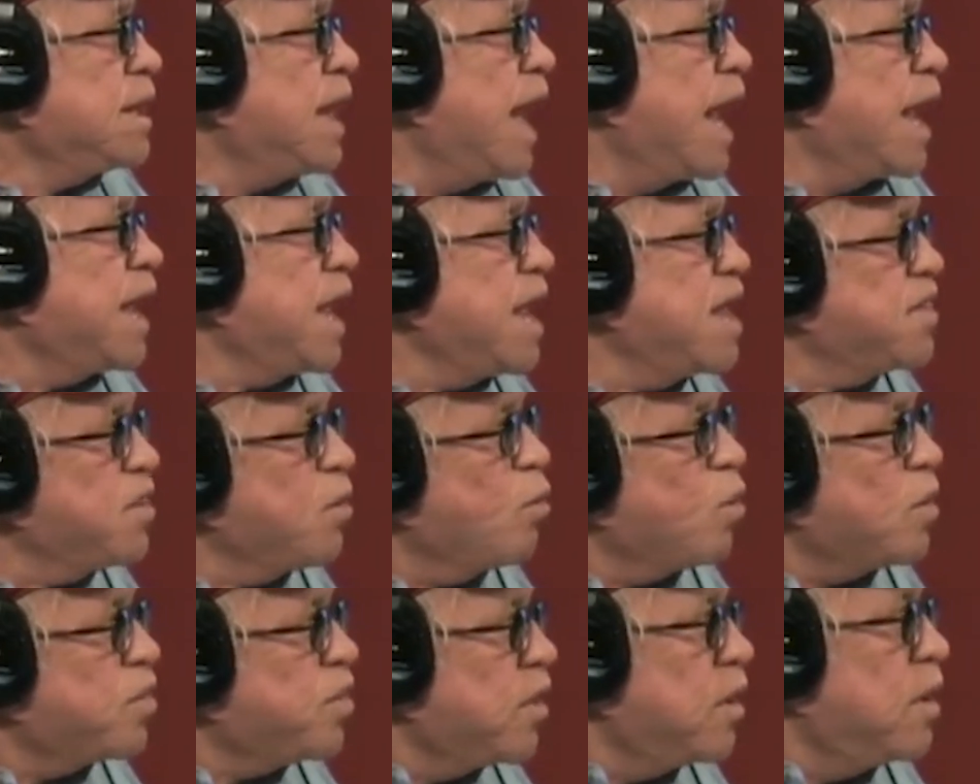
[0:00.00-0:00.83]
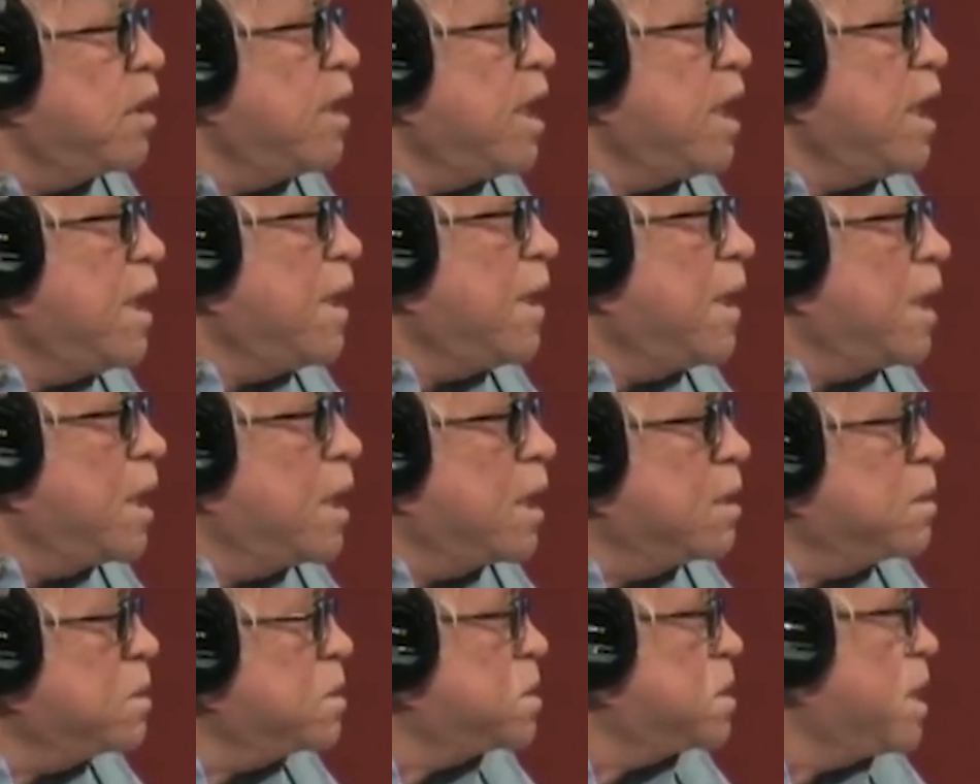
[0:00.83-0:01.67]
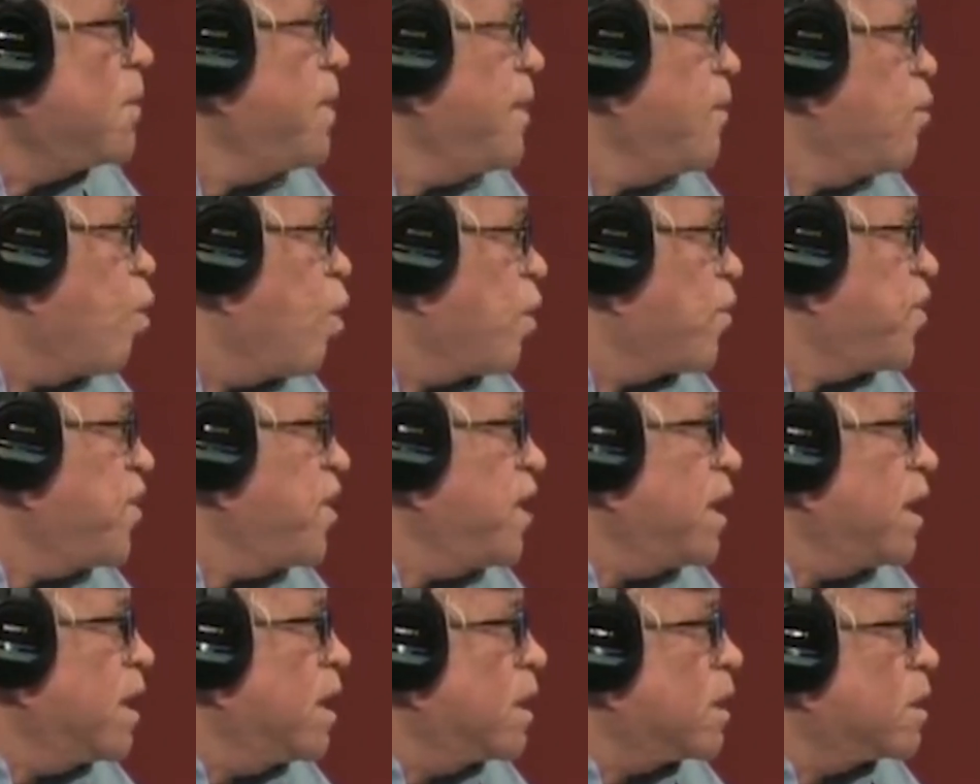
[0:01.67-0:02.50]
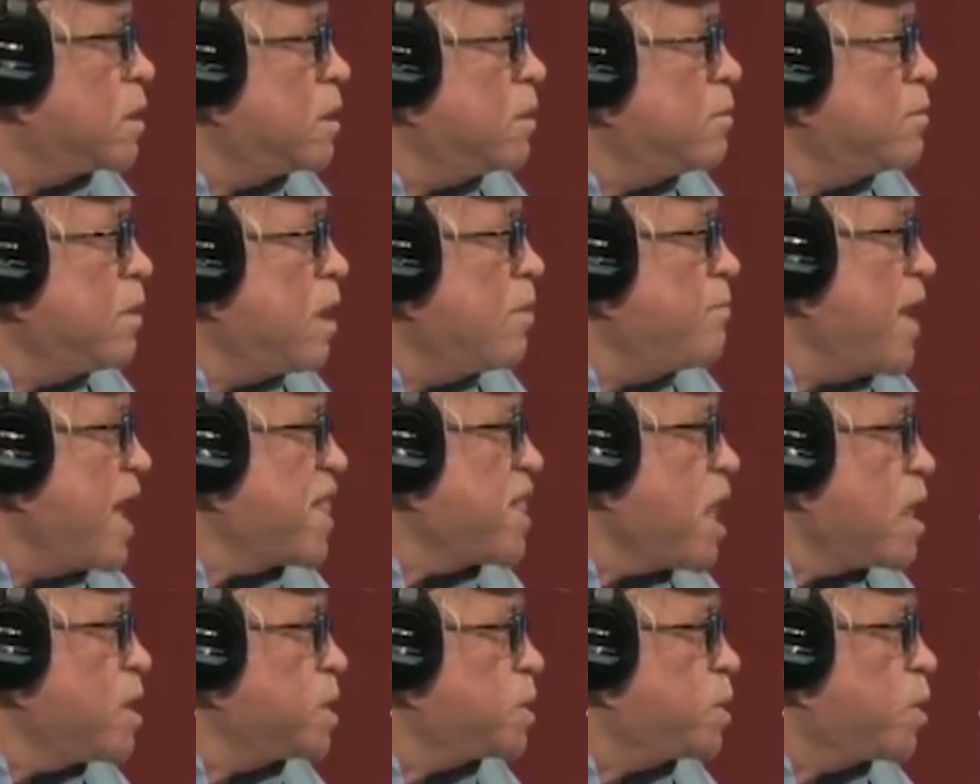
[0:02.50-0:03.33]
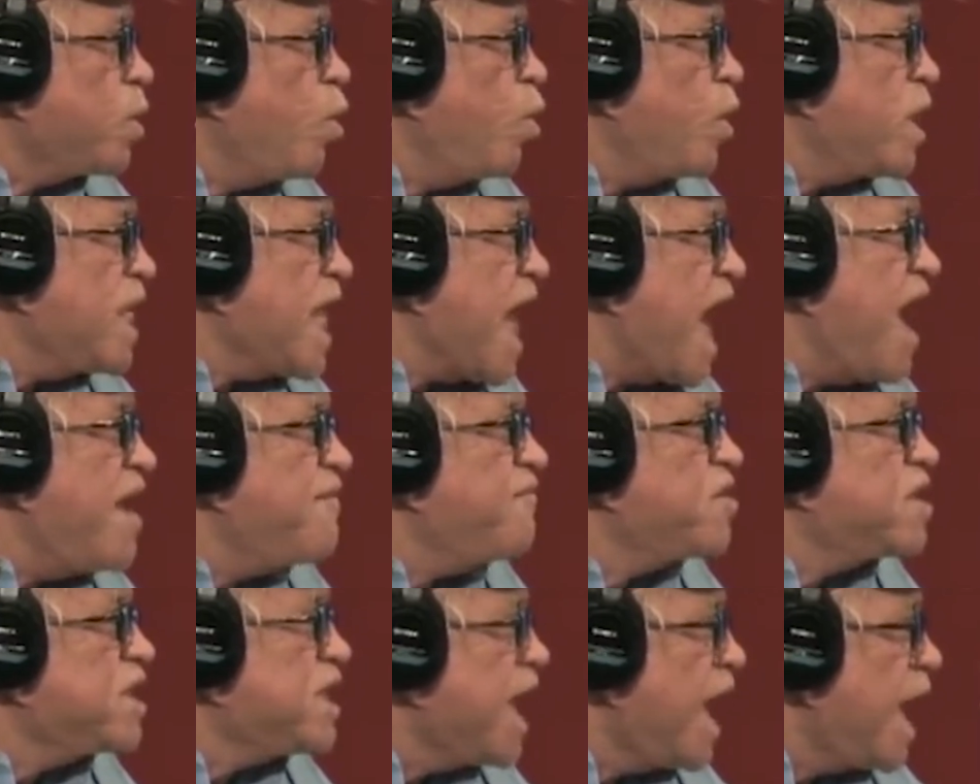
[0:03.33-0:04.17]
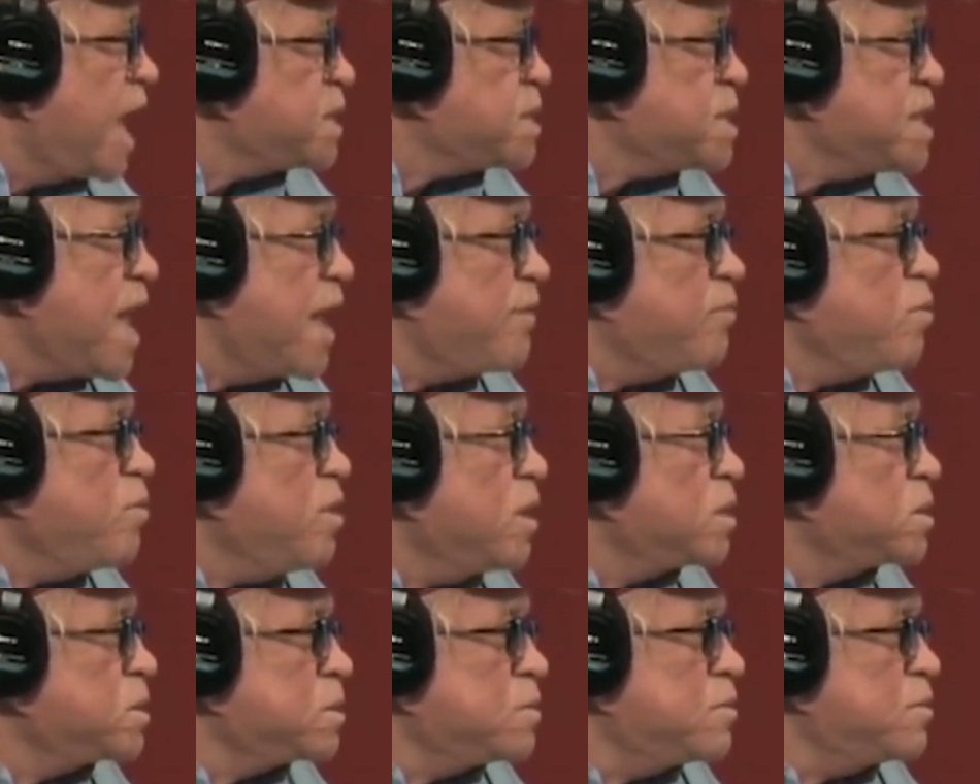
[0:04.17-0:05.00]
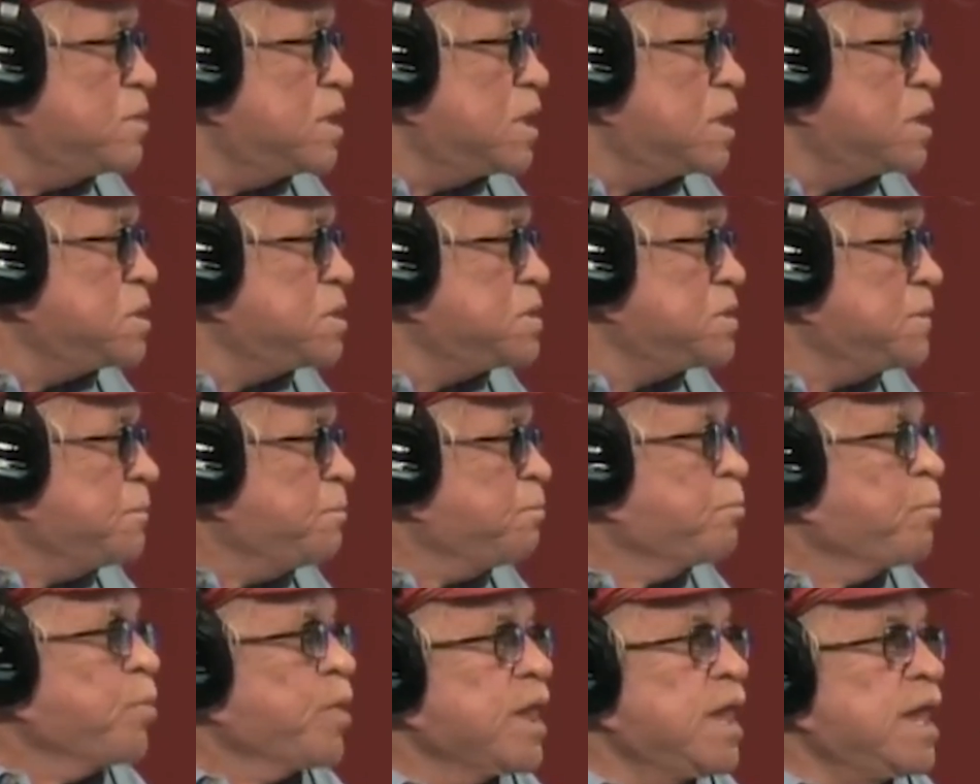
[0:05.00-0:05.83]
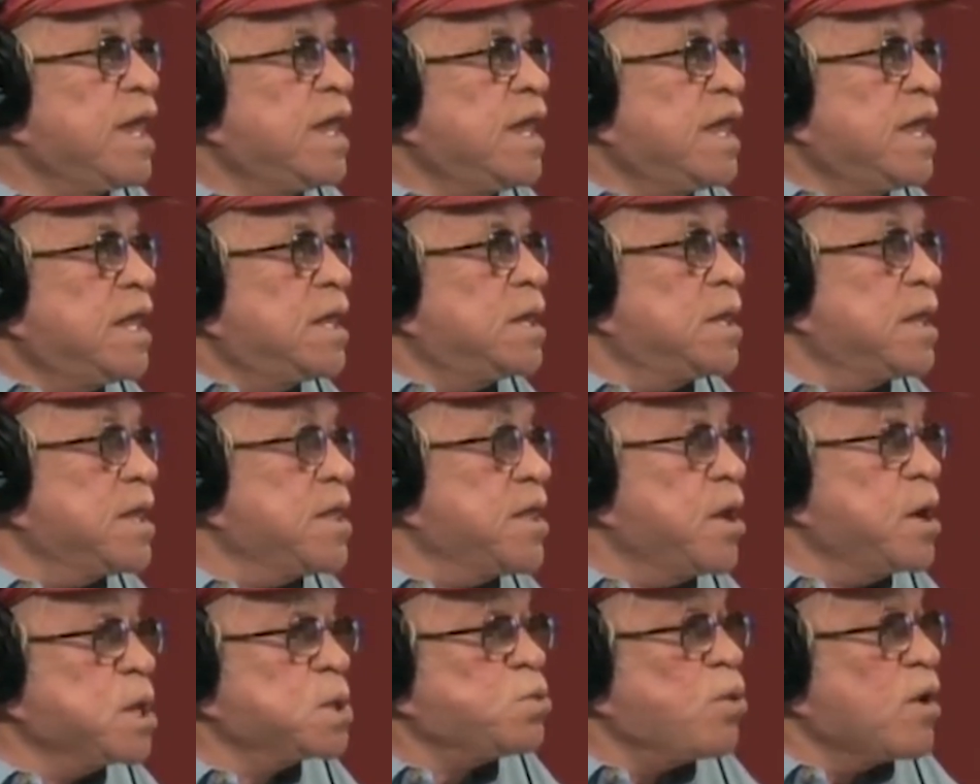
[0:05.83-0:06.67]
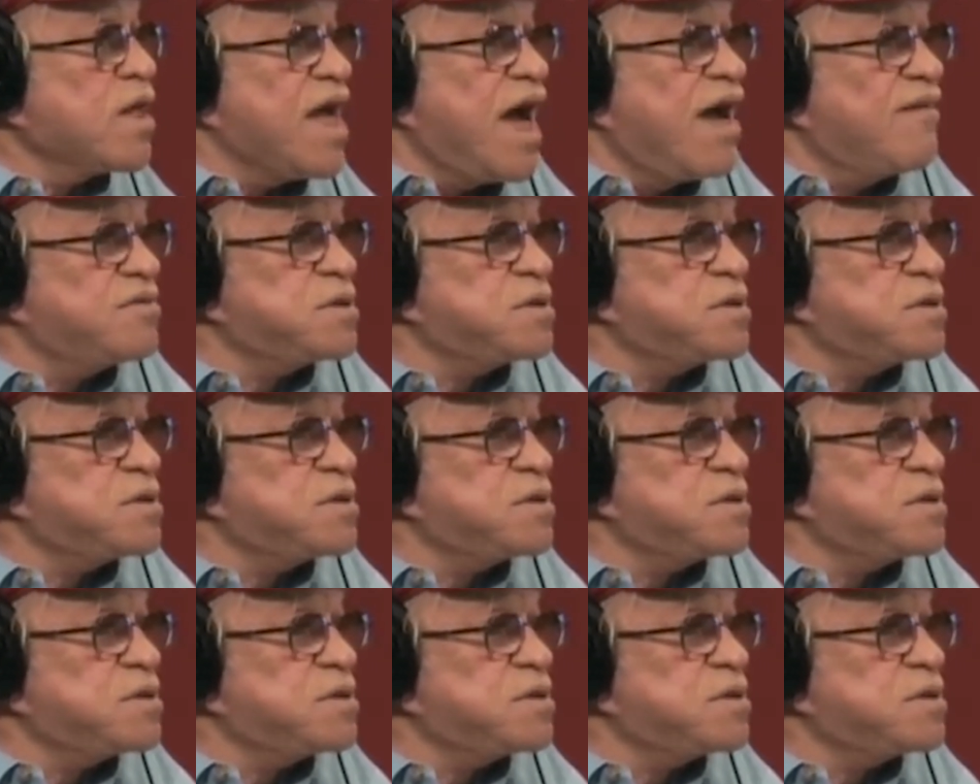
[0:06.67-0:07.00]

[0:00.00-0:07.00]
Like, if they want some people want McDonald's to quit advertising the Happy Meal so much. And here's what I've